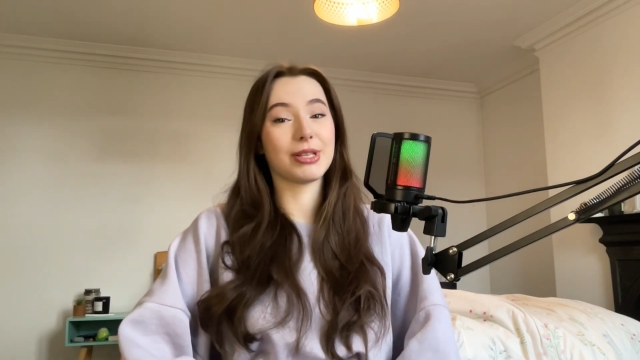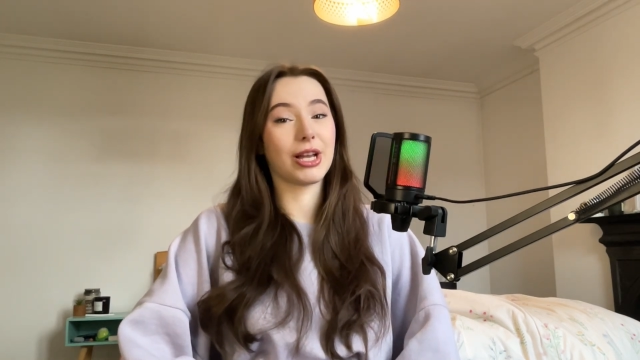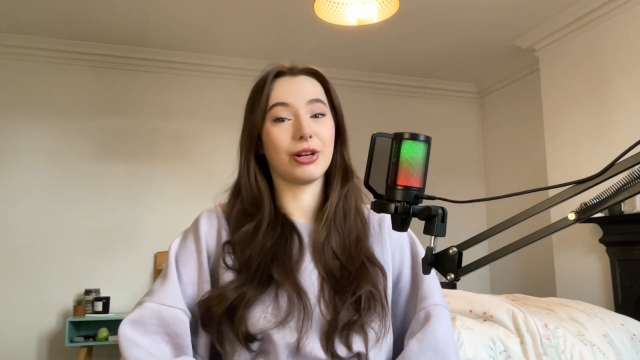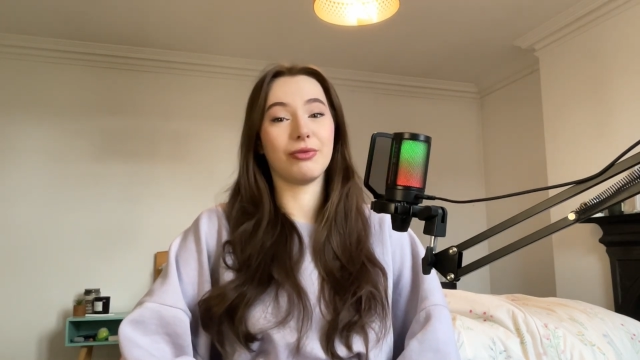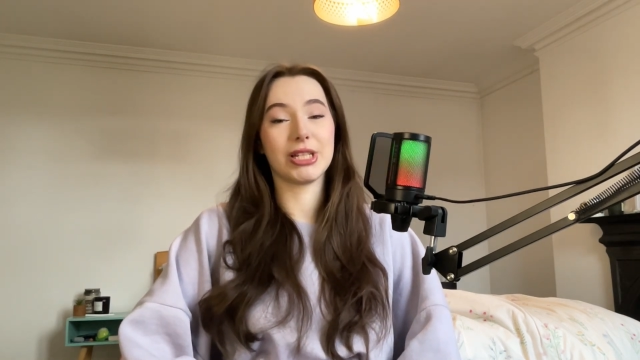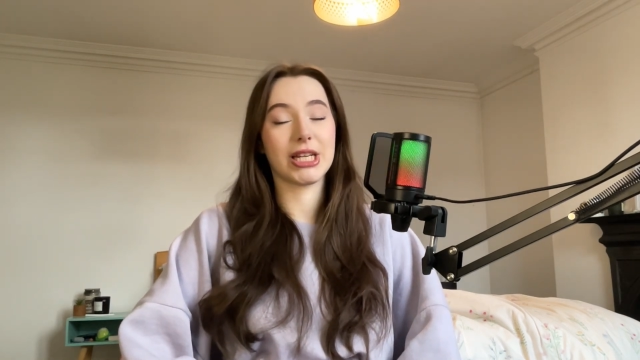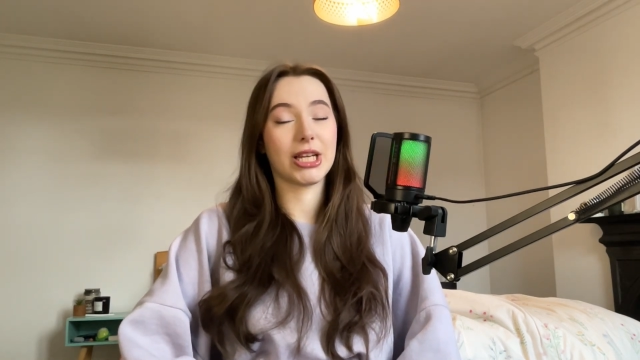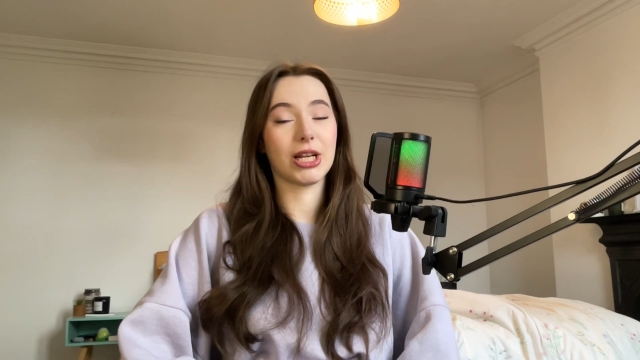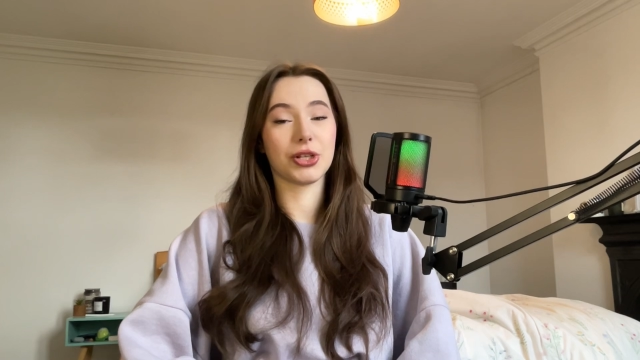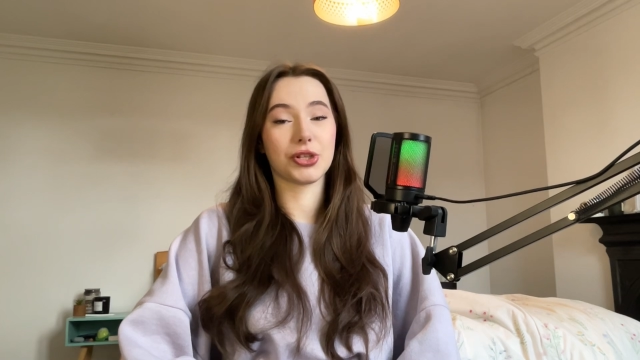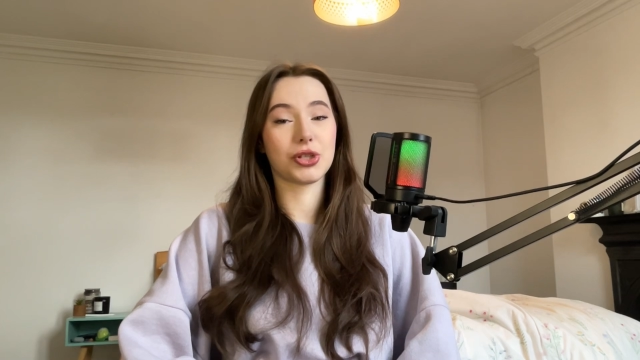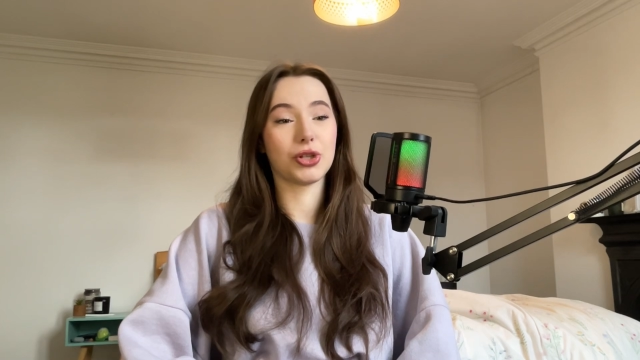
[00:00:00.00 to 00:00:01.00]
like a
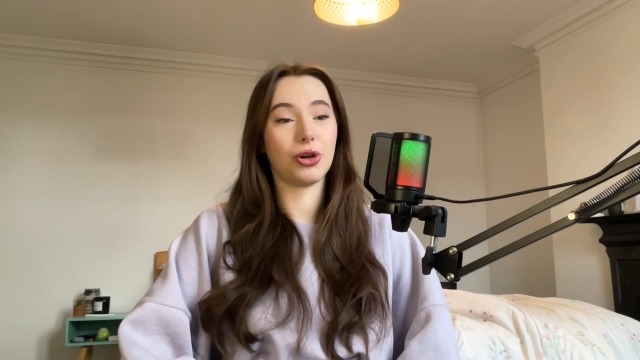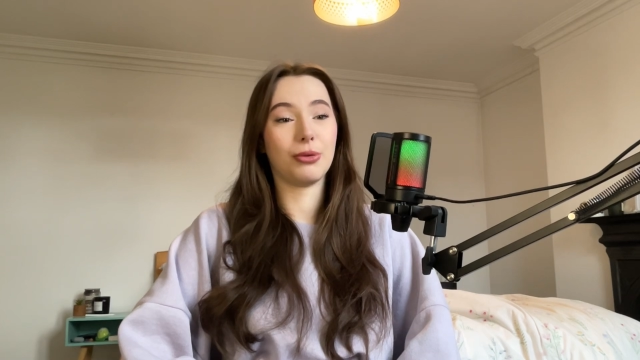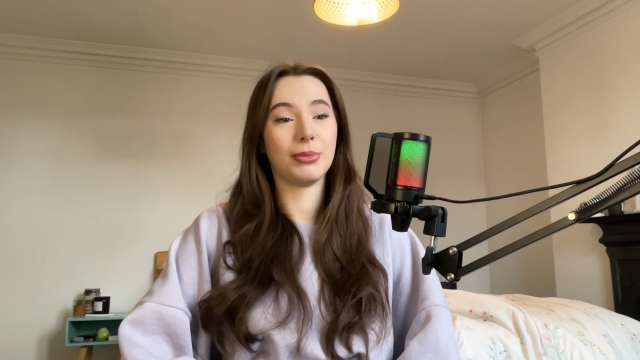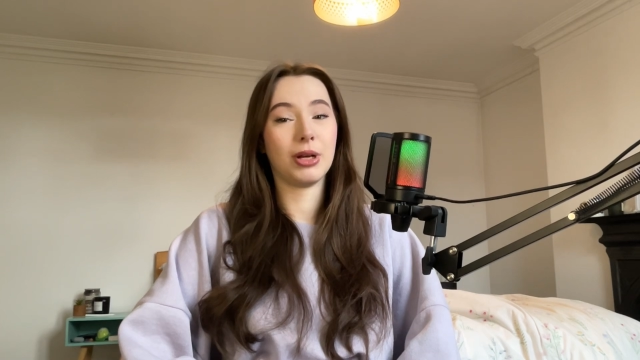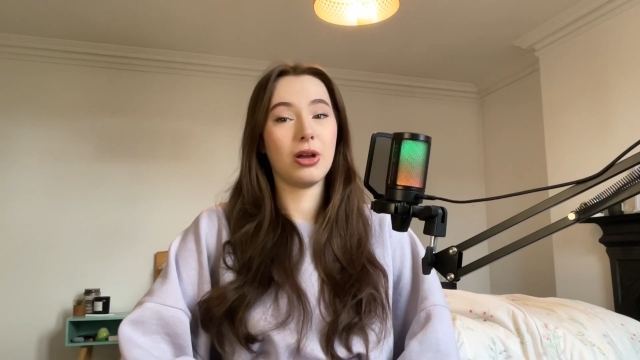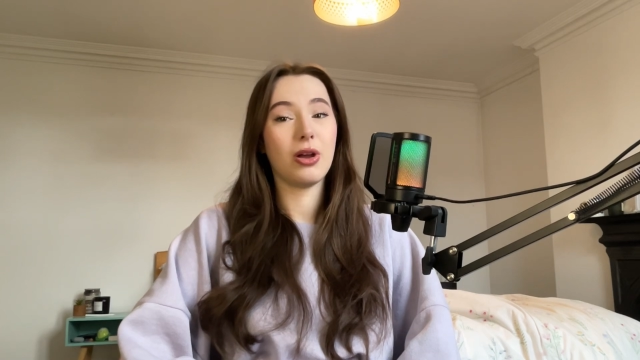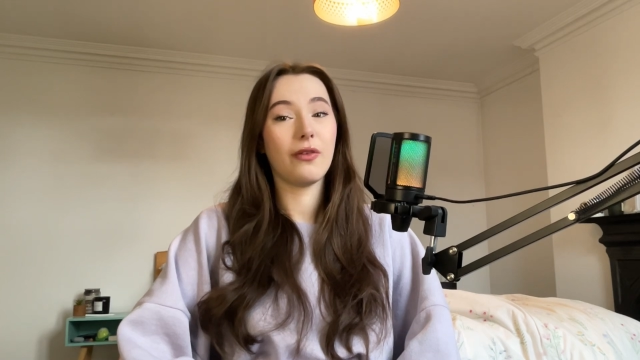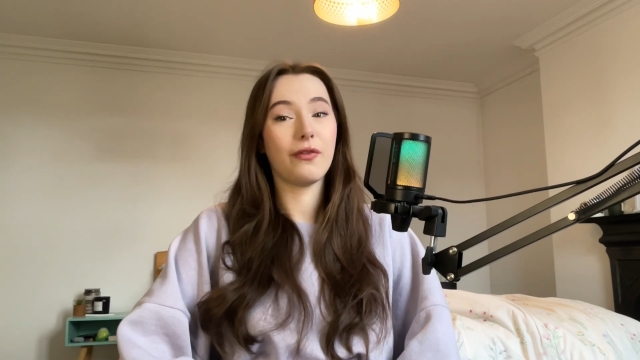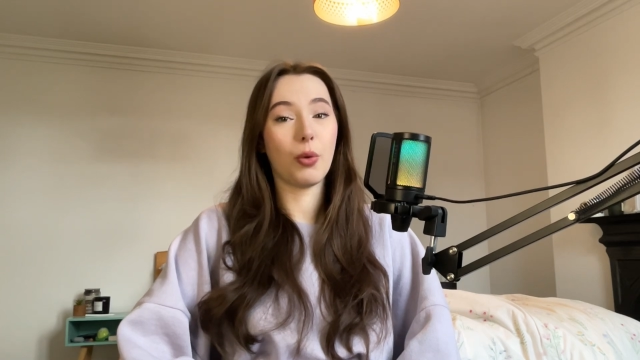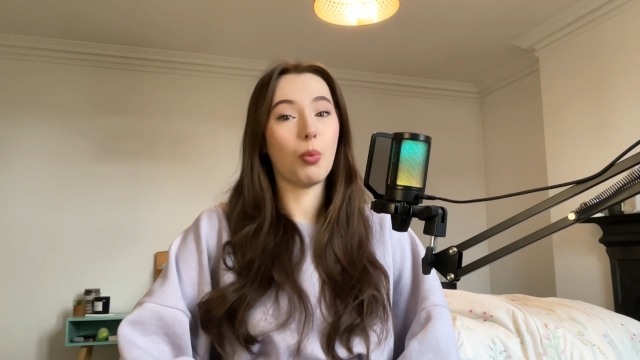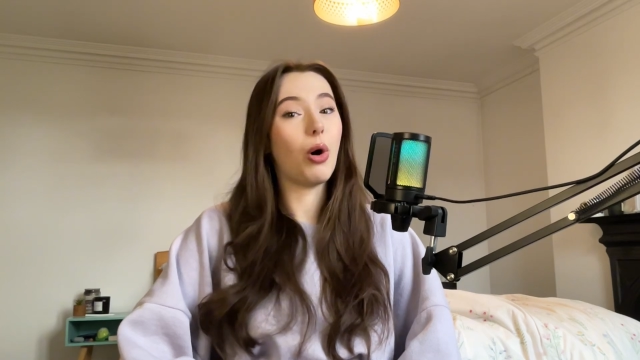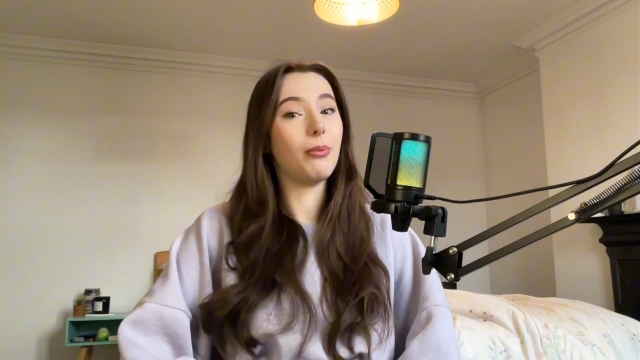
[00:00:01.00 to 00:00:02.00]
ridiculous sum
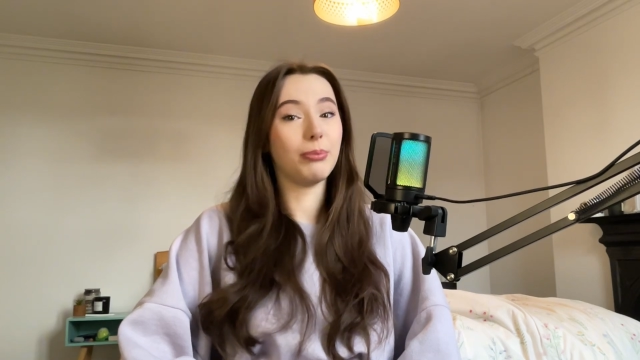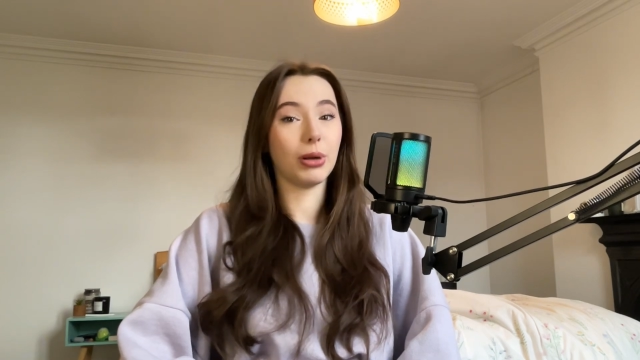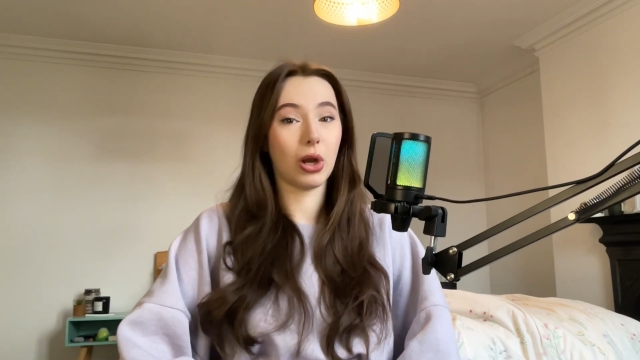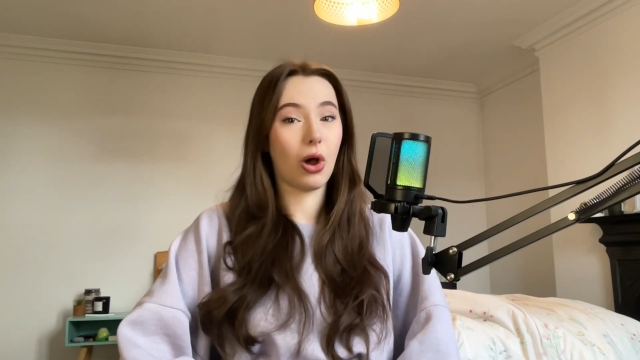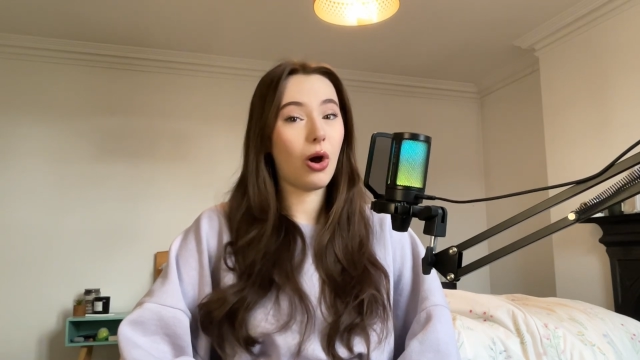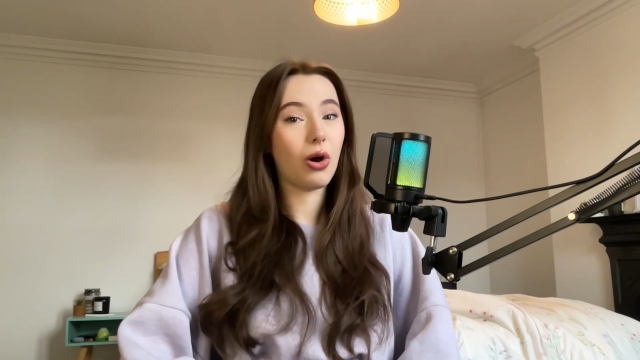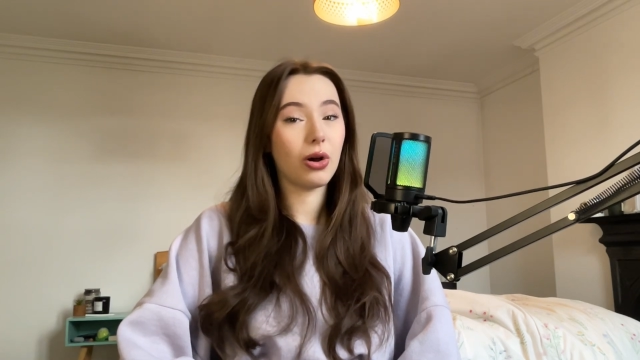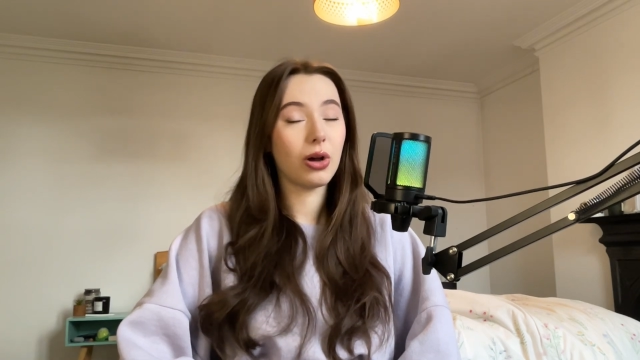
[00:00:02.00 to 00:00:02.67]
for one plot.